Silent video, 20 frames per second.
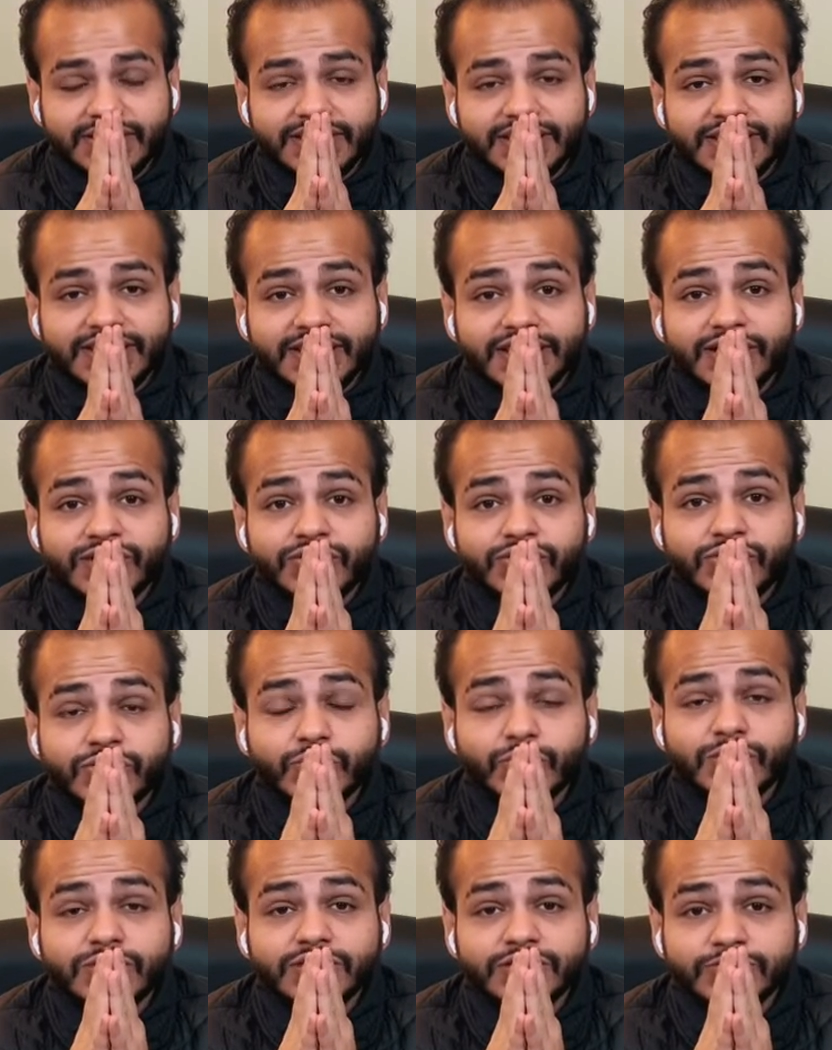
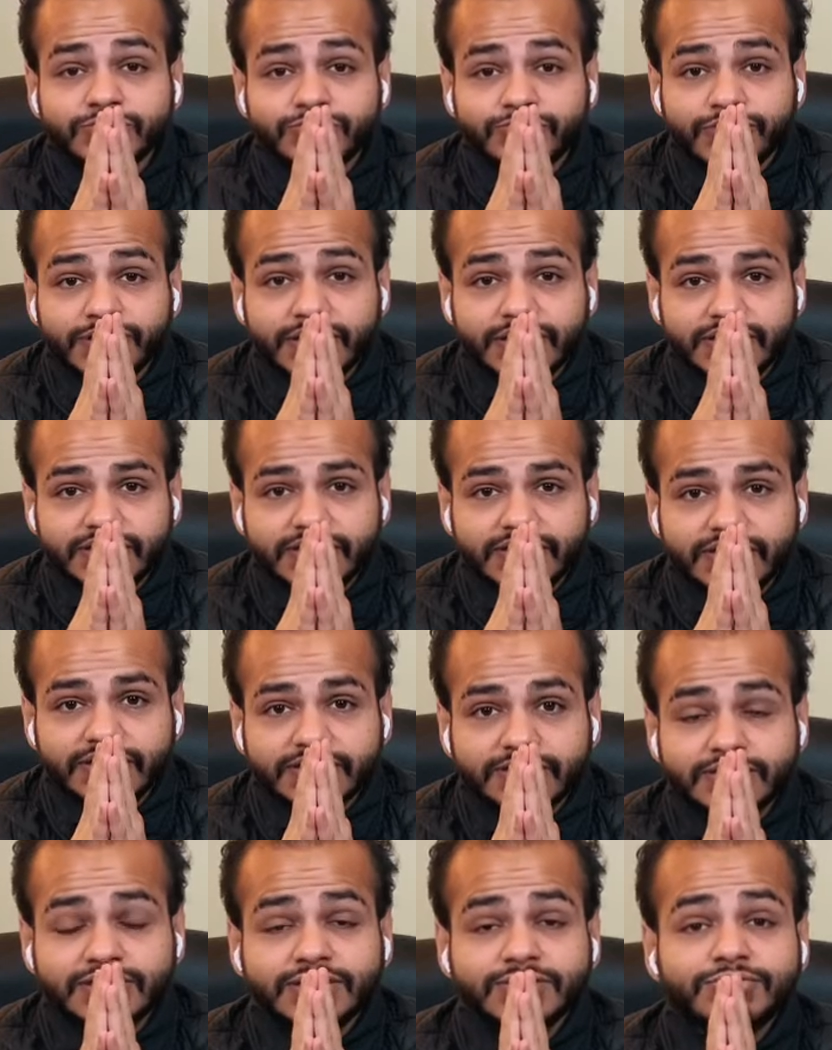control the fear
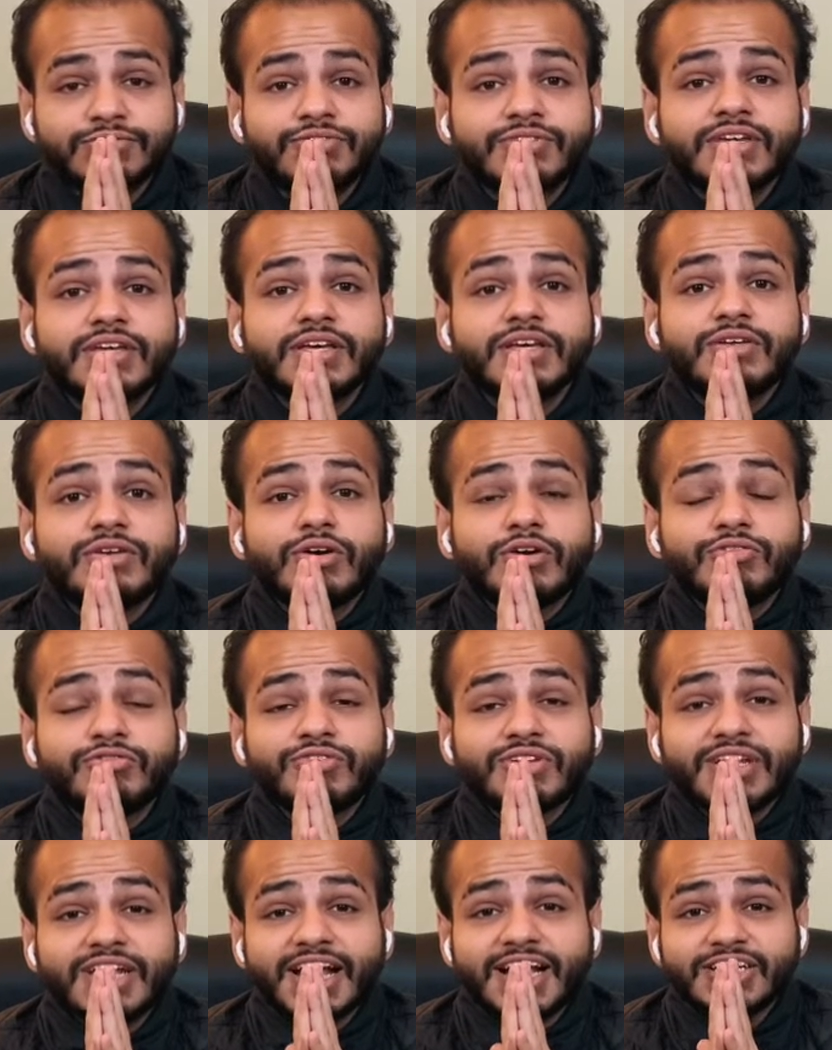of
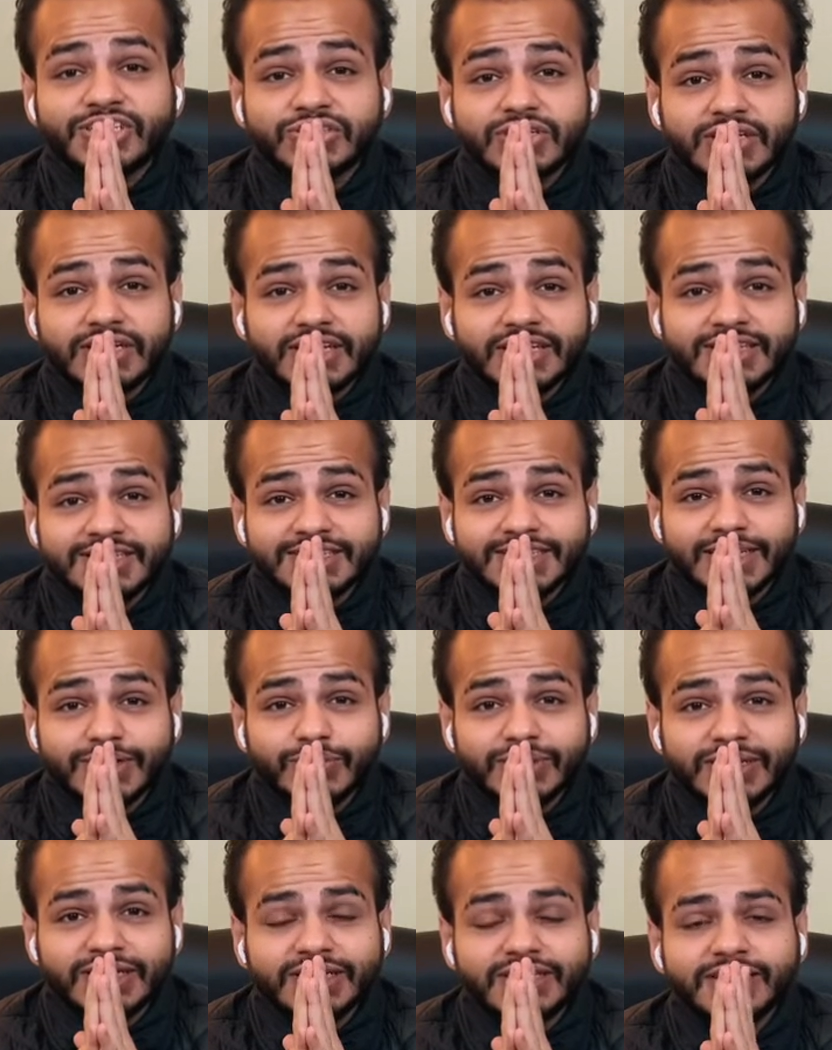financial
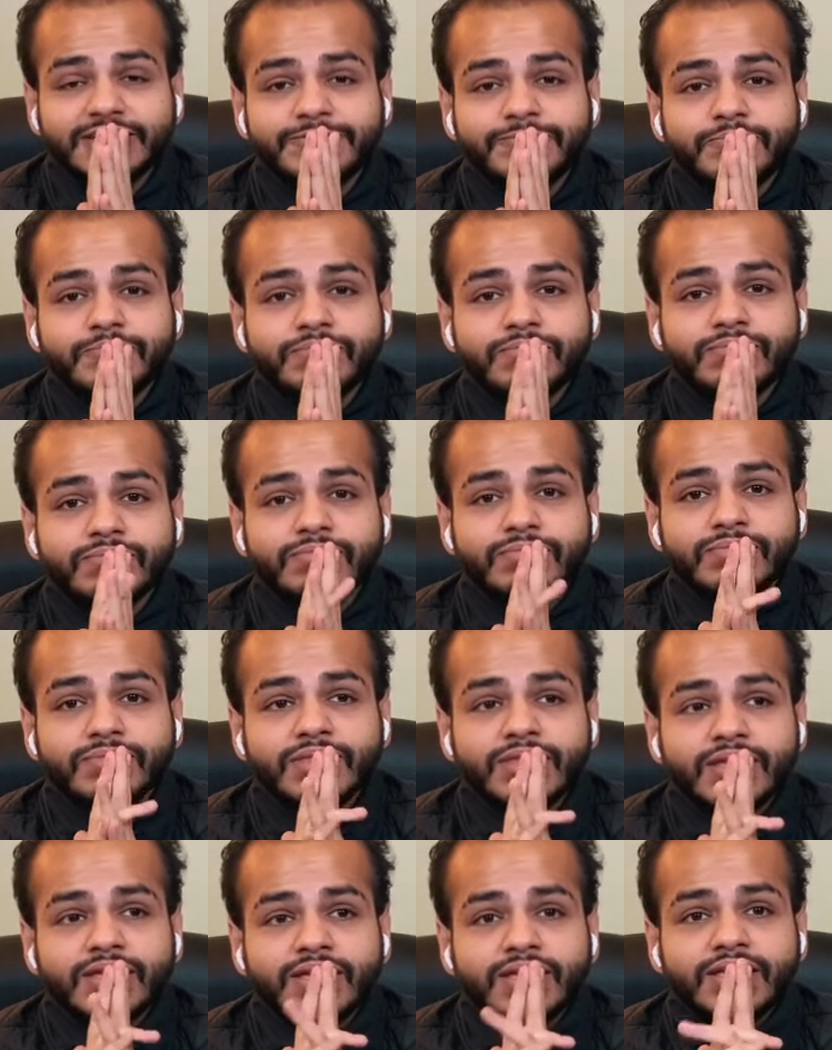instability,
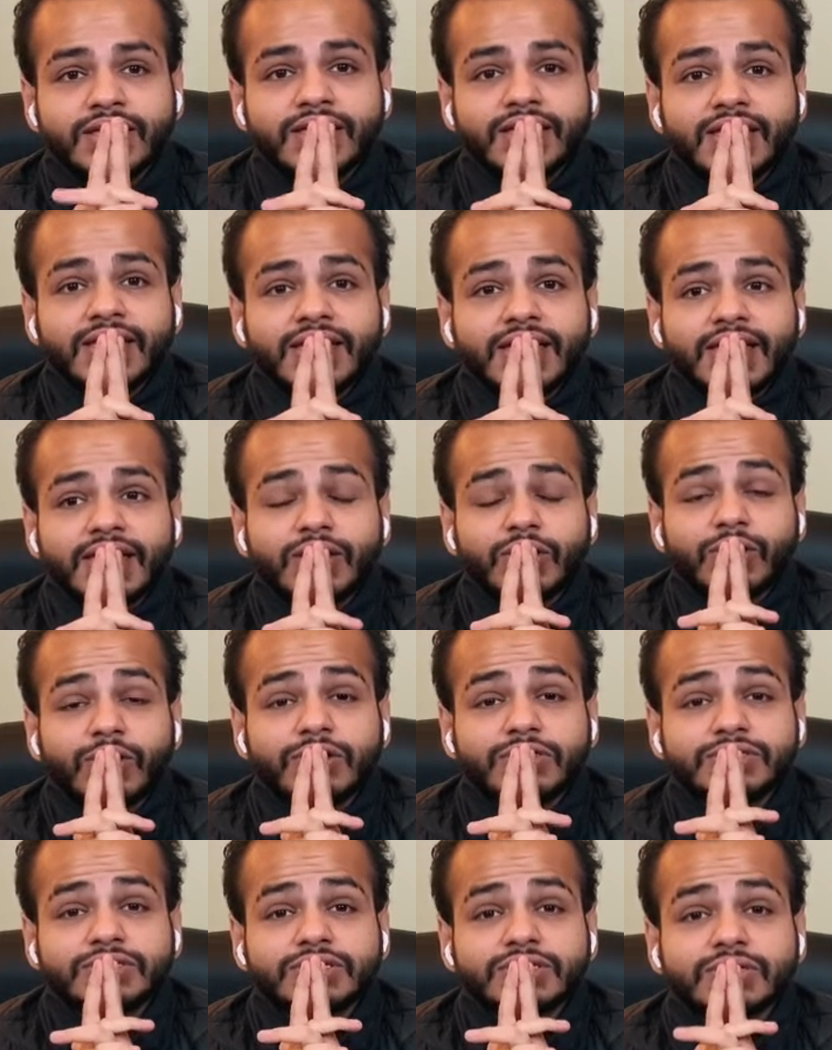and
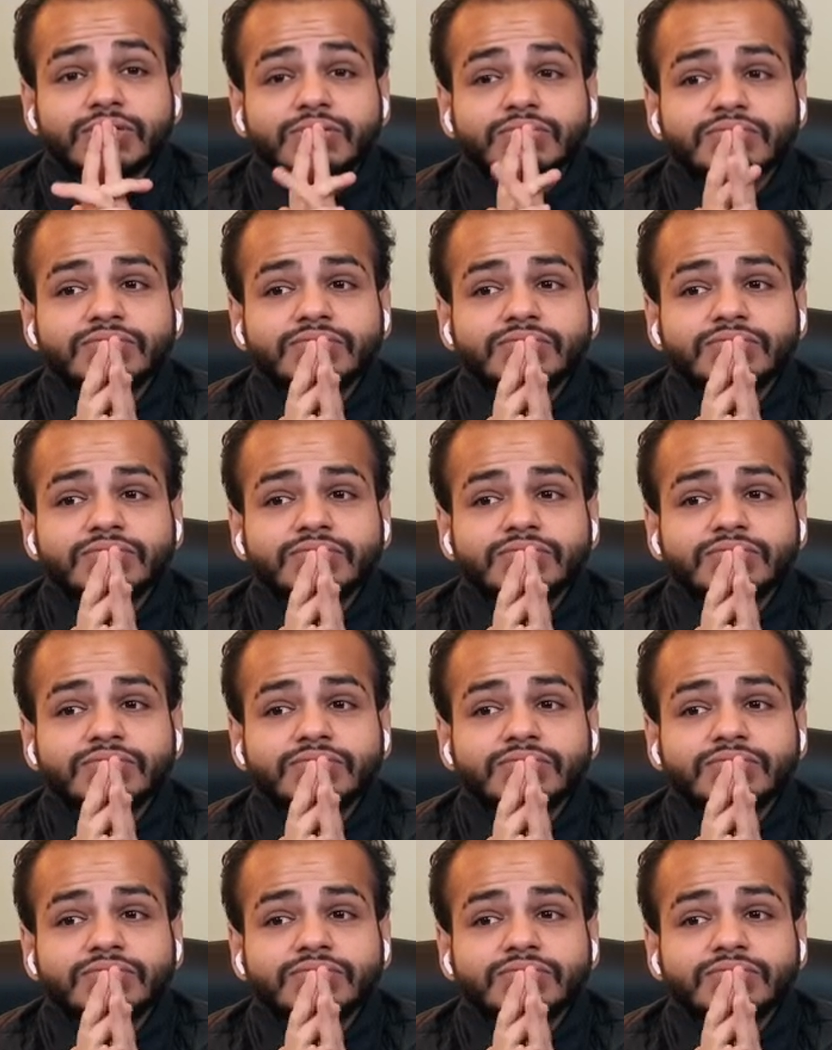also